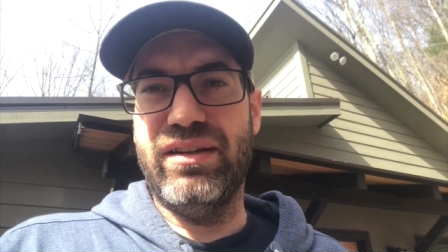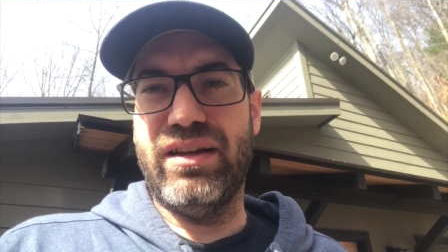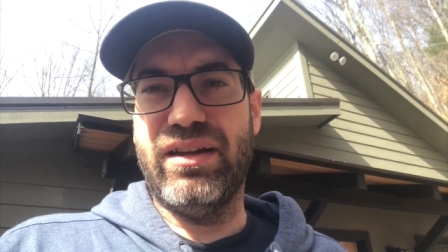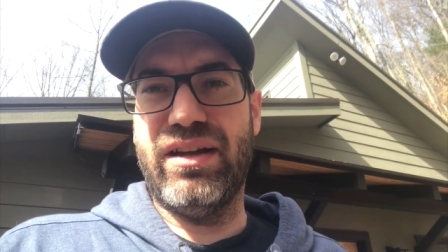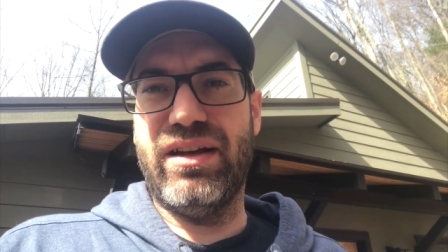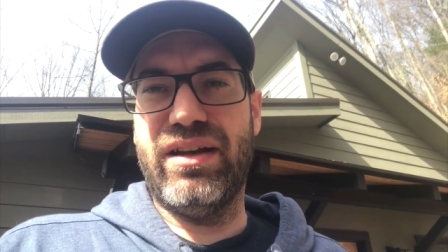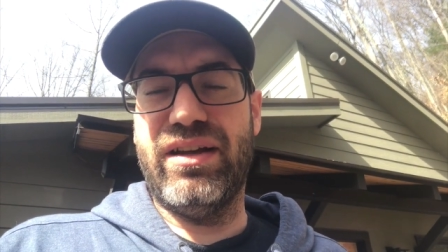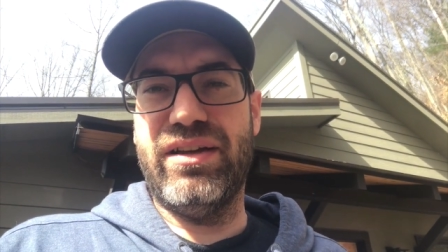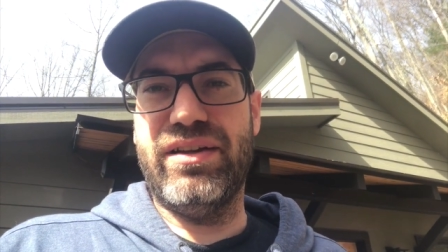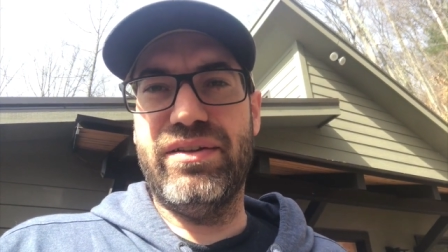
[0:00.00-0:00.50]

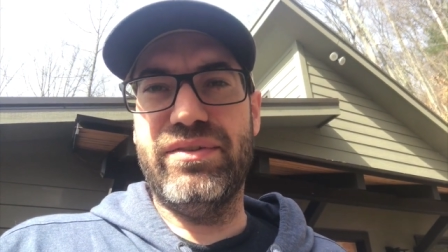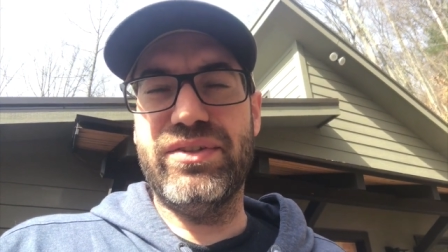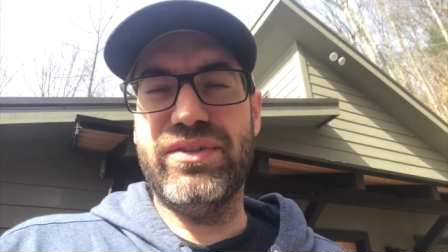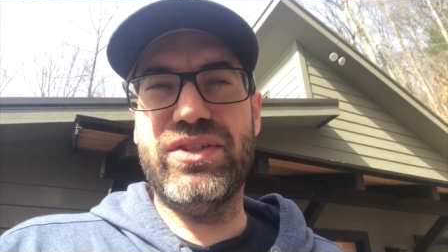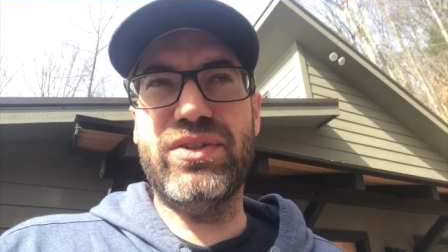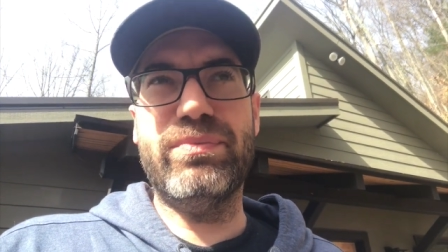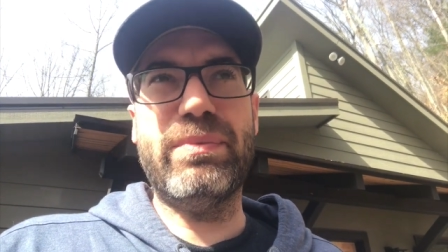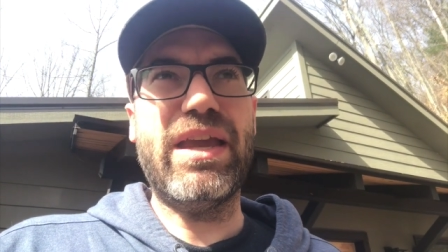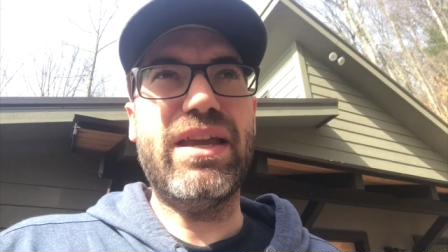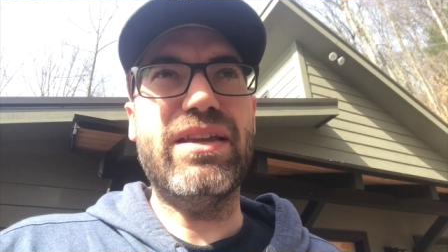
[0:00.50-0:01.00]
uh,
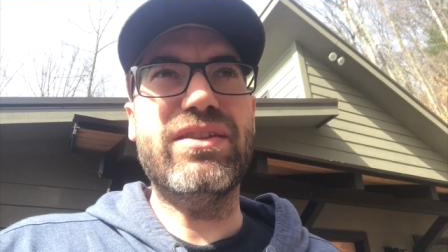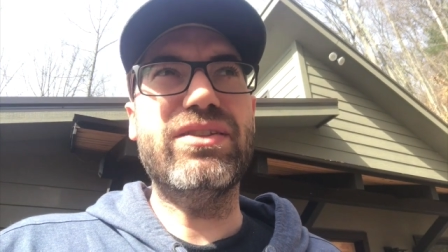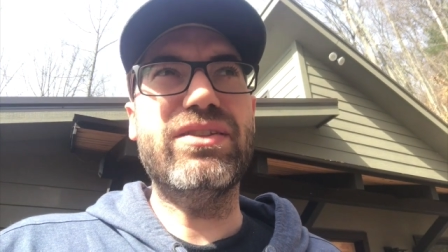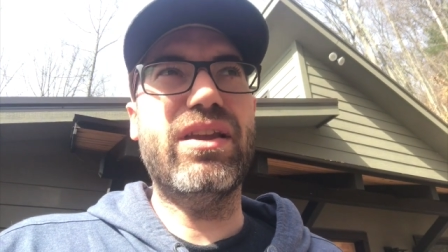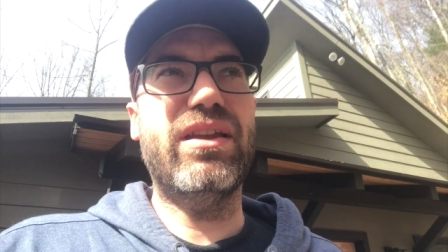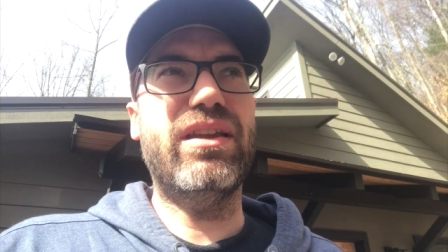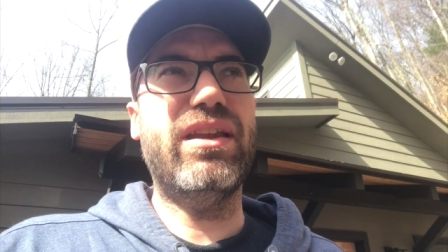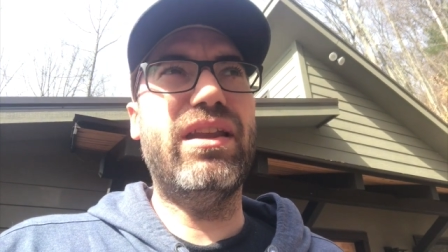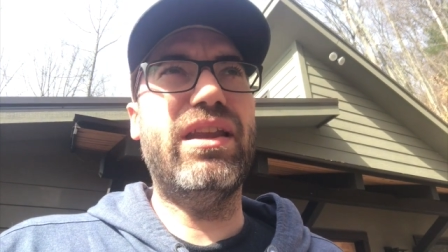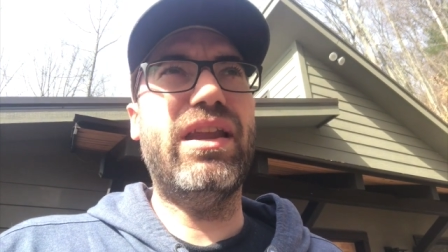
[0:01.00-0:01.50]
space
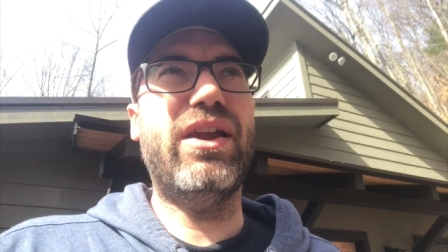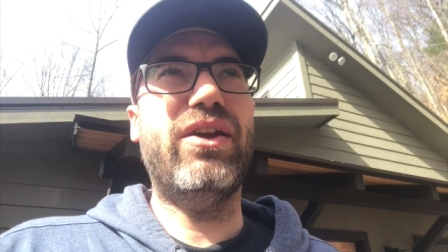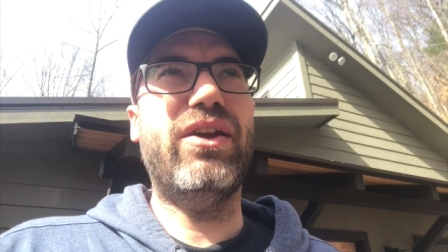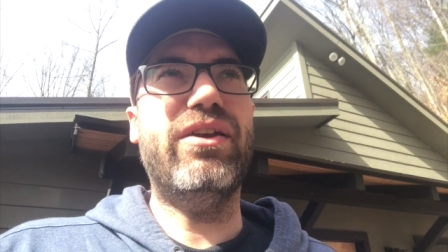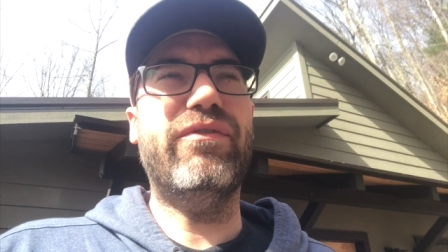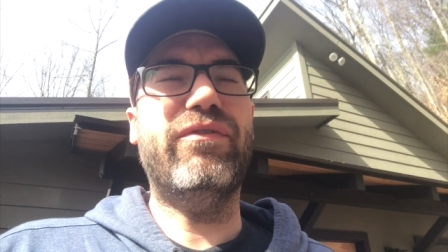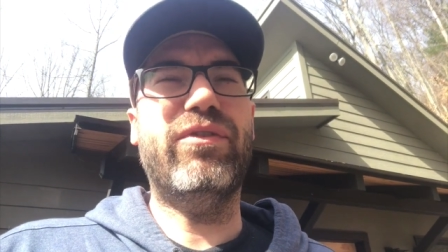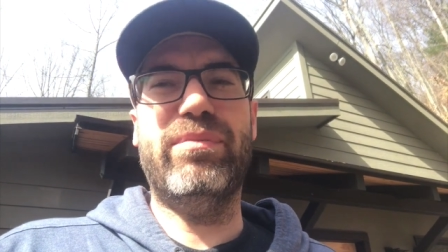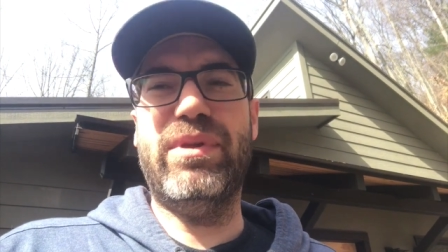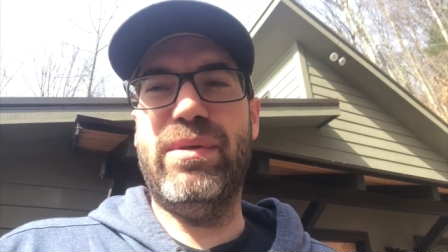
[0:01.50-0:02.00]
and an
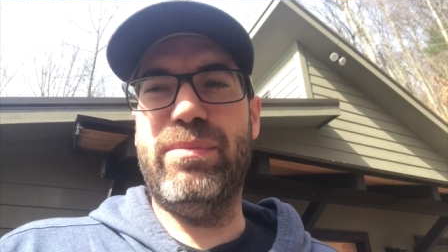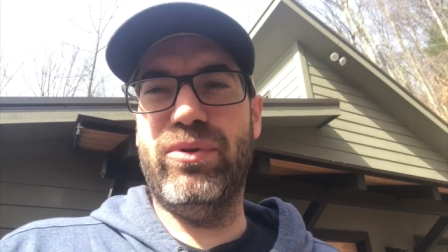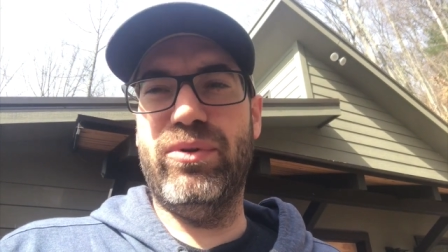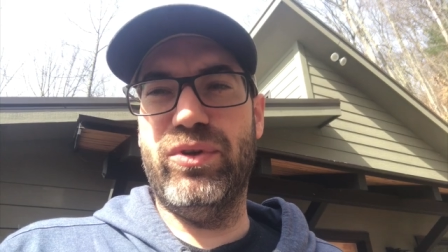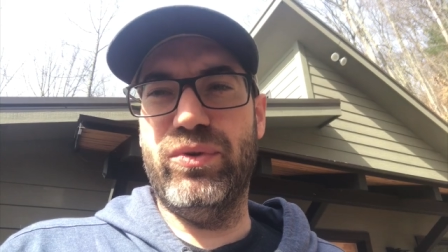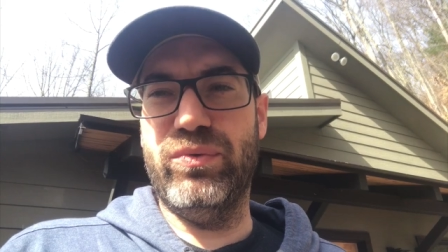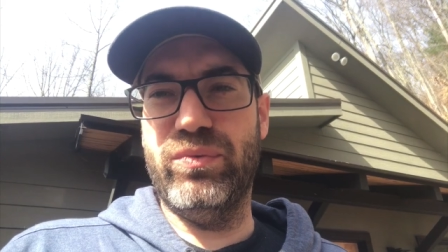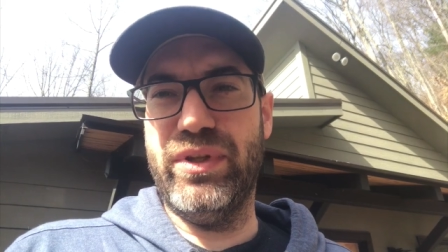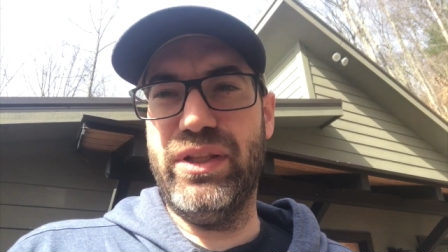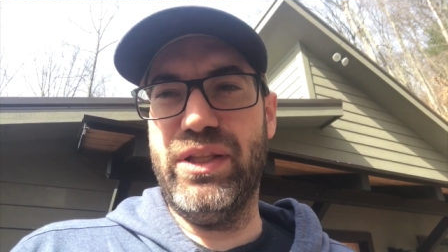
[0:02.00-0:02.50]
area for people
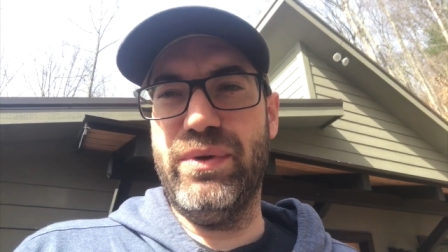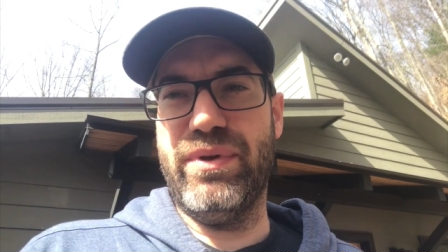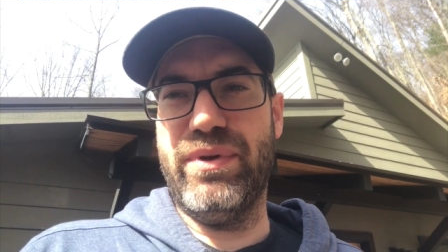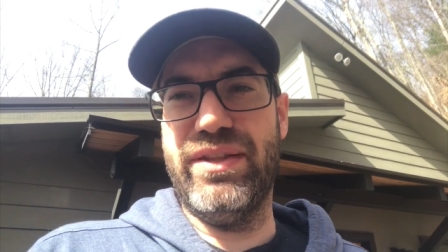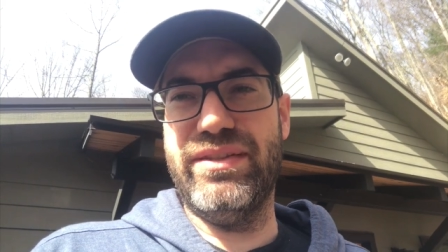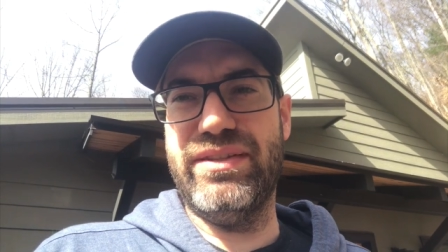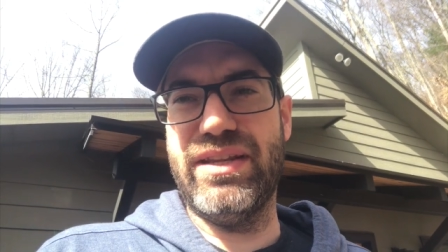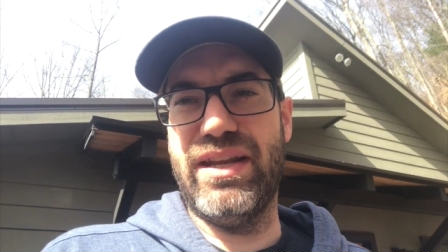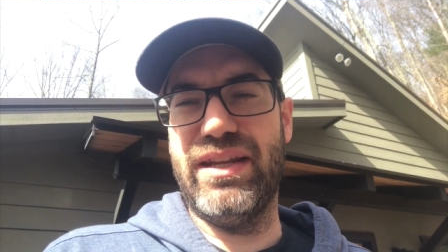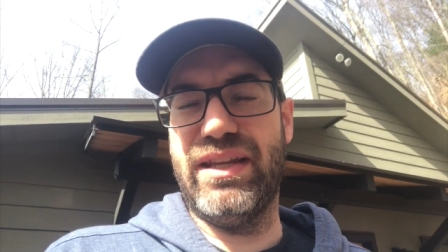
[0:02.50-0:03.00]
who really
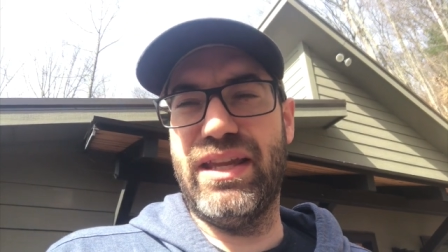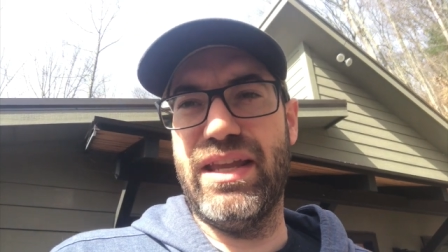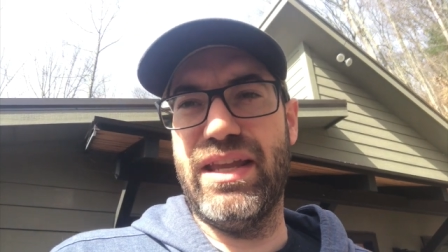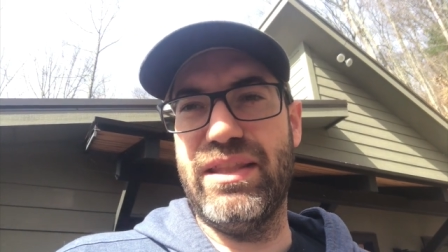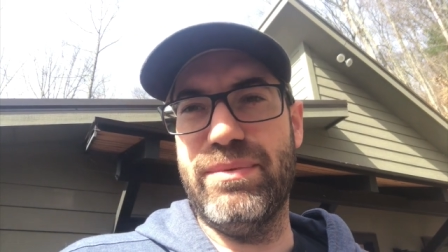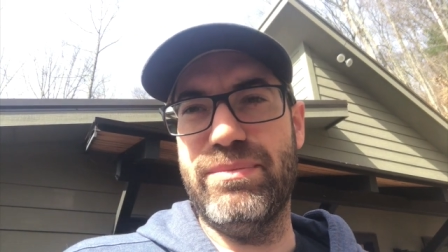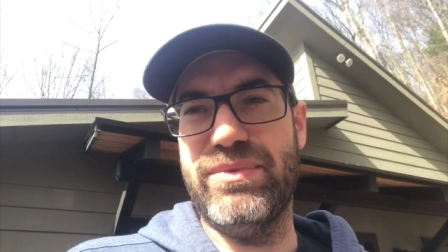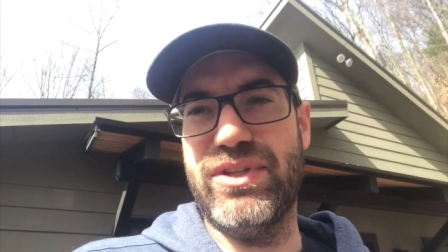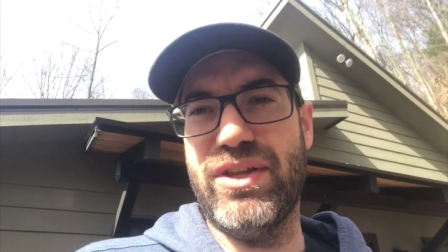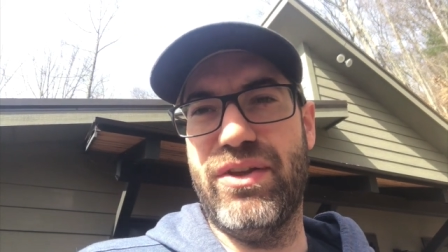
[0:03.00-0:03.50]
want to dedicate
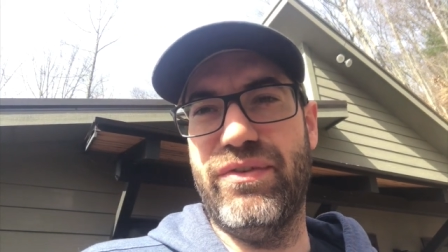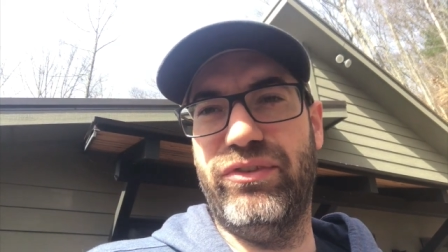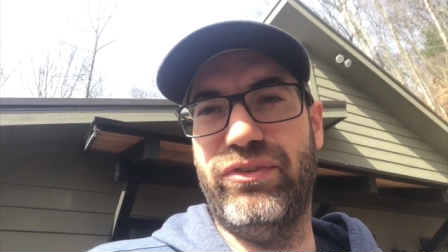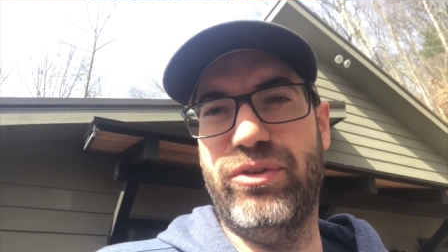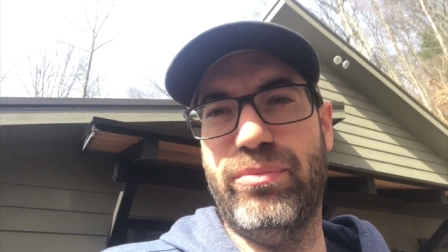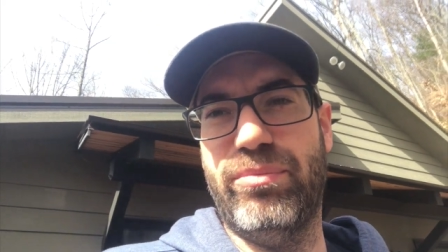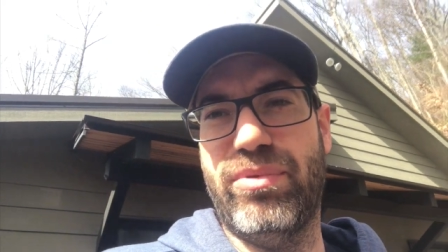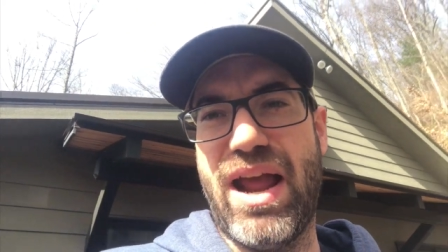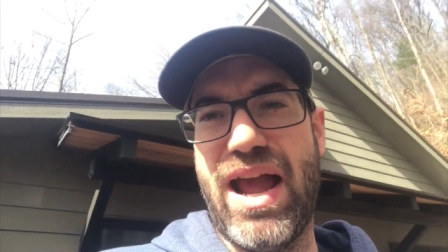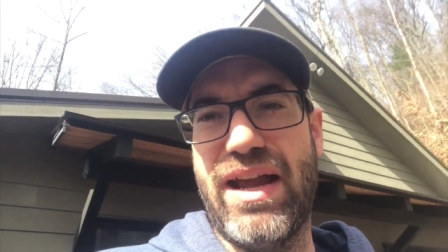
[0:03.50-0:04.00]
themselves to
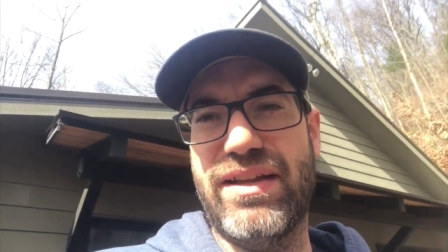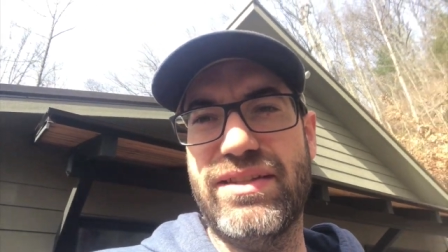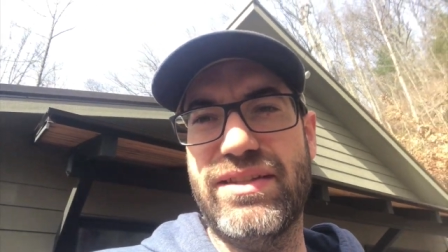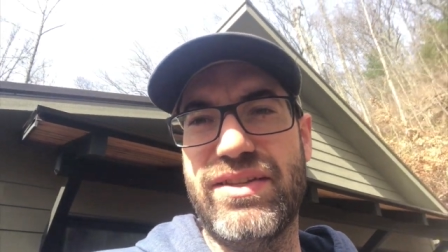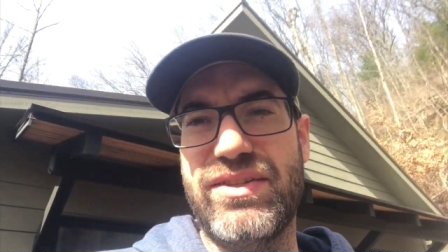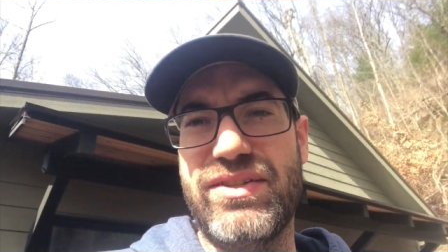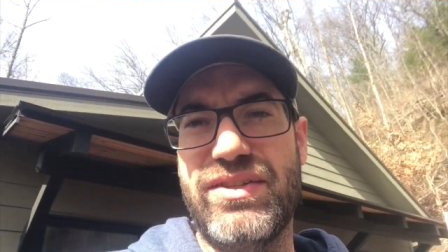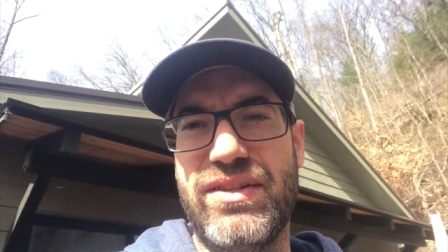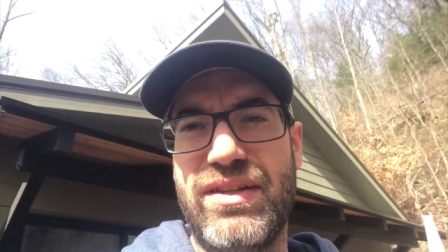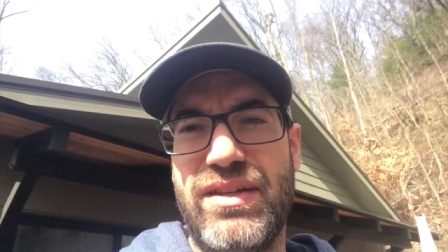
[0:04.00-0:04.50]

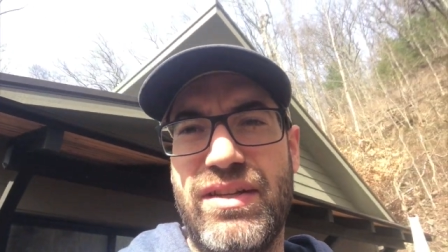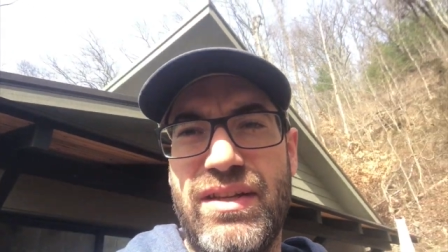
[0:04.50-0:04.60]
practice